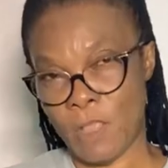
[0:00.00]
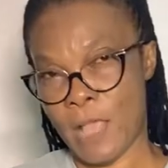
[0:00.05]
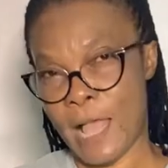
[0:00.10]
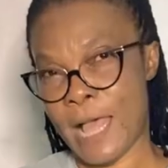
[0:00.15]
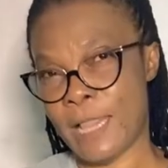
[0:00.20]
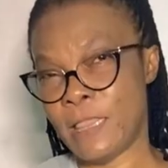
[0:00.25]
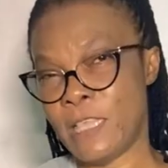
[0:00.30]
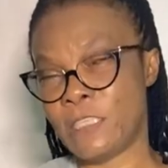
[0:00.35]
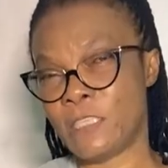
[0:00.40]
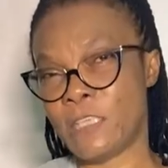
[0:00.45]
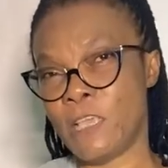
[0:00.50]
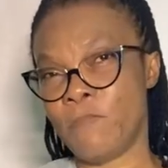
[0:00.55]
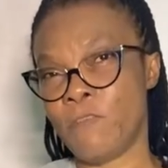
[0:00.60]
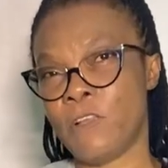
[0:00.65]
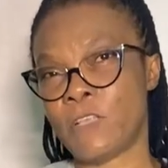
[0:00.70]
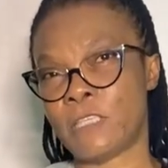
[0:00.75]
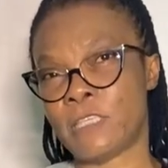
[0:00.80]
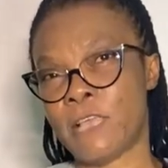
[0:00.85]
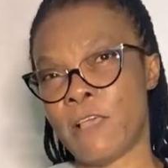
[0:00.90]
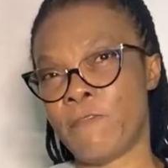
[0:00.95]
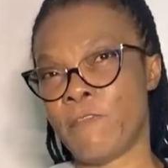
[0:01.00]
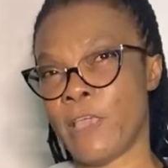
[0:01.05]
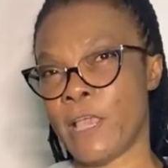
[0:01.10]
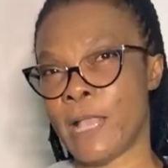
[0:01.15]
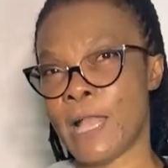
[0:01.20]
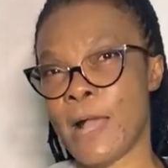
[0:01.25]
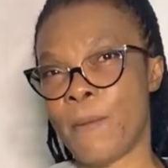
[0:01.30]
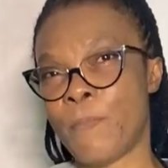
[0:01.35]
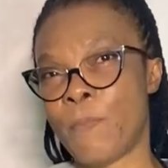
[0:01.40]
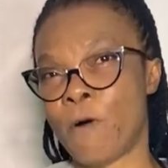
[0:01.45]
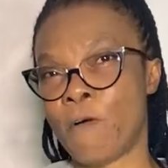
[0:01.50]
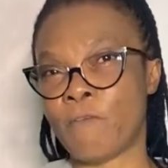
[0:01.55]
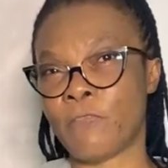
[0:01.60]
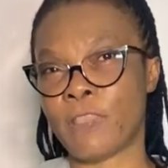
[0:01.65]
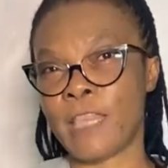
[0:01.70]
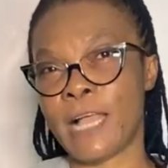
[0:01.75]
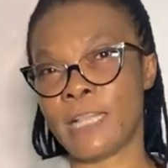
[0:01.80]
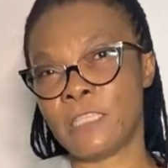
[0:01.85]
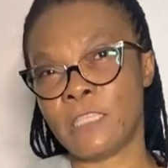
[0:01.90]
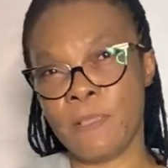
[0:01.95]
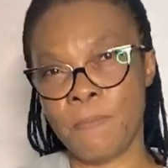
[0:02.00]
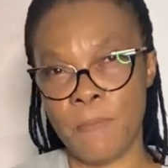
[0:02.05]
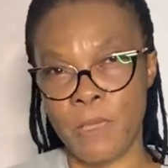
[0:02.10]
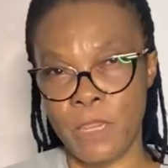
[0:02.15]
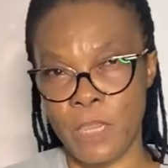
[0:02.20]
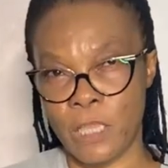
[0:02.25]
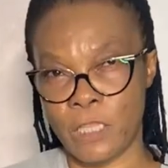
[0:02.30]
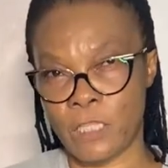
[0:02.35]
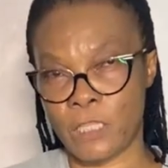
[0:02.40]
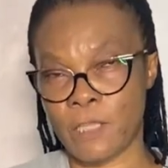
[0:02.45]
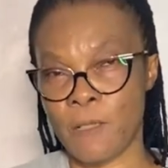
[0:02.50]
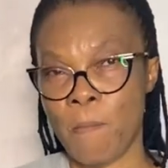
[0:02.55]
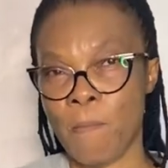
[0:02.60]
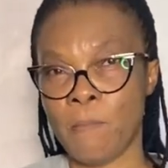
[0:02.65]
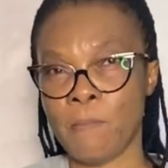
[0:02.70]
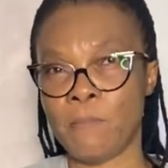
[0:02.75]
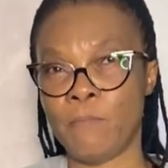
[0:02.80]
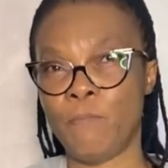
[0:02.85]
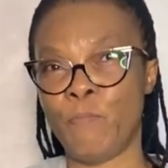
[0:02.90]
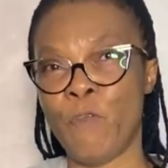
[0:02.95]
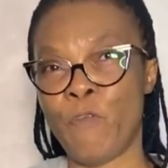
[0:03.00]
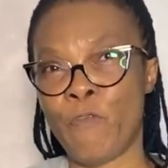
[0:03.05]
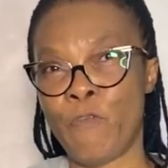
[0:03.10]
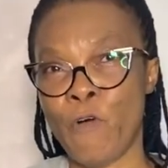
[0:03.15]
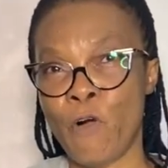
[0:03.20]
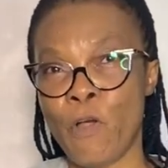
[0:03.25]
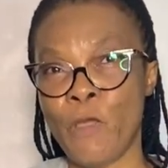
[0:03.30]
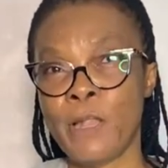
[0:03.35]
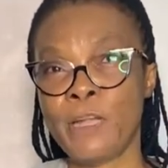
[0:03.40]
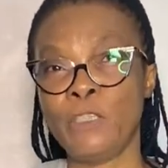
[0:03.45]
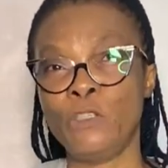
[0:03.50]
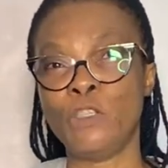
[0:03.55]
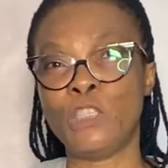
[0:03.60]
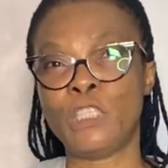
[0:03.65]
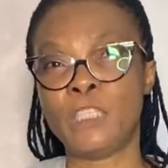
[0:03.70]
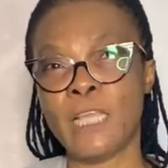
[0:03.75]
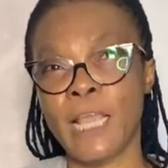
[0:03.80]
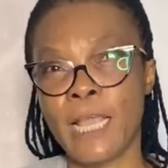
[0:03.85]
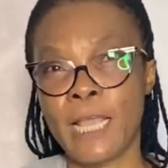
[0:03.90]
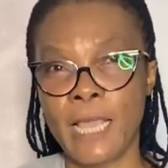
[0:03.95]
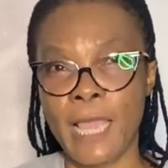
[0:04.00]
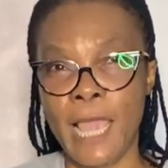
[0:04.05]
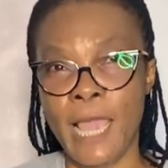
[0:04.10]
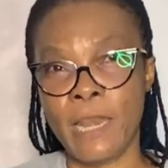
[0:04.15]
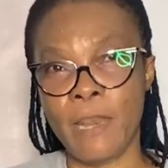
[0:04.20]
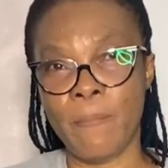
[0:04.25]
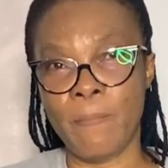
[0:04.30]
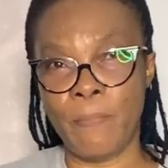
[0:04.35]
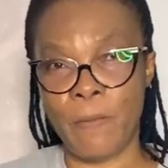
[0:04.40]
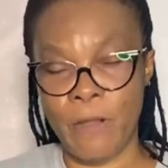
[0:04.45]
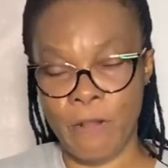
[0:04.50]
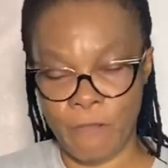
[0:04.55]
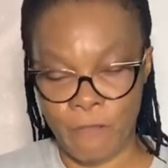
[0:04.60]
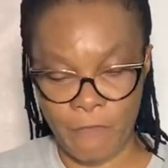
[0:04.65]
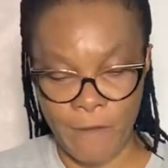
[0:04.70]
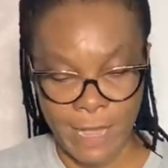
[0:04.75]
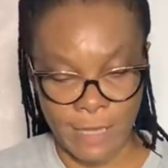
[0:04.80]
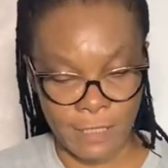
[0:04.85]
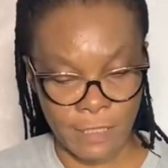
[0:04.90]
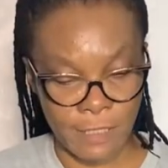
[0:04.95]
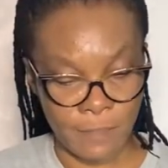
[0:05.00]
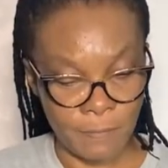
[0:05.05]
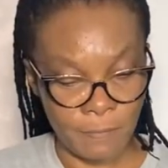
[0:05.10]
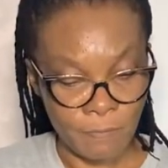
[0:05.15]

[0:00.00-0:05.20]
At least give yourself a gap of 30 minutes before you take any breakfast.